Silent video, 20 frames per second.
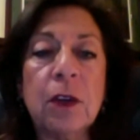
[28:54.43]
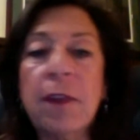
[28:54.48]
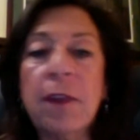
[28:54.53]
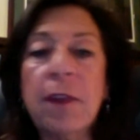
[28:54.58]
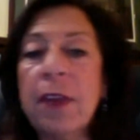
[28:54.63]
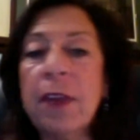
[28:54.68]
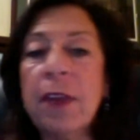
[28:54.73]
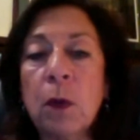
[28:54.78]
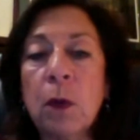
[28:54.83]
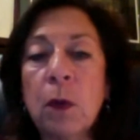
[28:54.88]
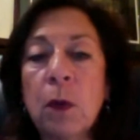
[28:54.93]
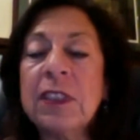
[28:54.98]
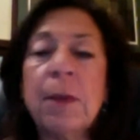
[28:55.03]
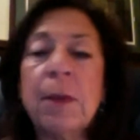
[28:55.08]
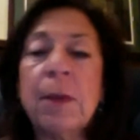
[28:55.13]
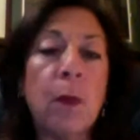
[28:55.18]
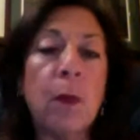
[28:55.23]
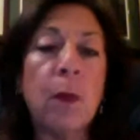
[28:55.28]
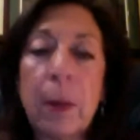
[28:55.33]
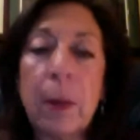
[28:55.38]
and they go to
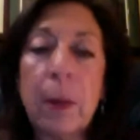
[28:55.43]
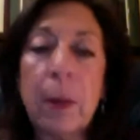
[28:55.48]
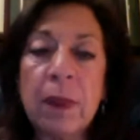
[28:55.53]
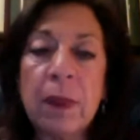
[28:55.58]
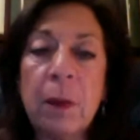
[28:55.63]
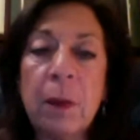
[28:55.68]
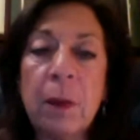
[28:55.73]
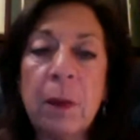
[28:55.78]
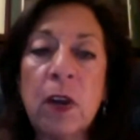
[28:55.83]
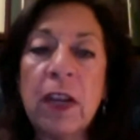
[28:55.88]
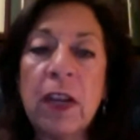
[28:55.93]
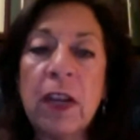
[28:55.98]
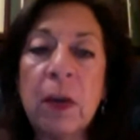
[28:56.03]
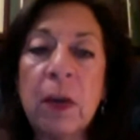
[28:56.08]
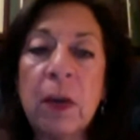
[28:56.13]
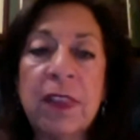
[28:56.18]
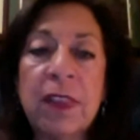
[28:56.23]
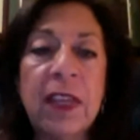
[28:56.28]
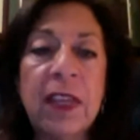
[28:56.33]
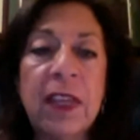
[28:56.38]
sleep and they wake up in the
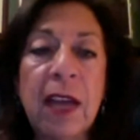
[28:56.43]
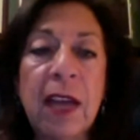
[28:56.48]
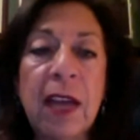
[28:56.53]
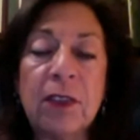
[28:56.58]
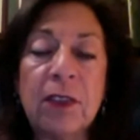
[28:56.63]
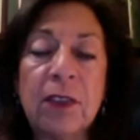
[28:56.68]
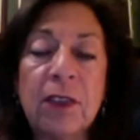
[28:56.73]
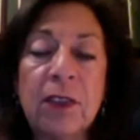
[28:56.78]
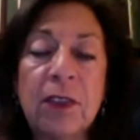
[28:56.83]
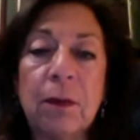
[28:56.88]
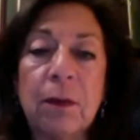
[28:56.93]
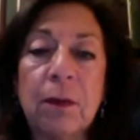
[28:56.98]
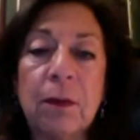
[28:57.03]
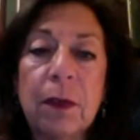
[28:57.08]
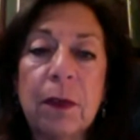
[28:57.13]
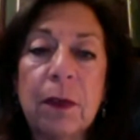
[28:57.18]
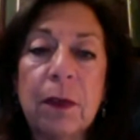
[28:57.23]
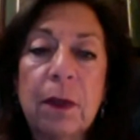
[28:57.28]
morning with the answer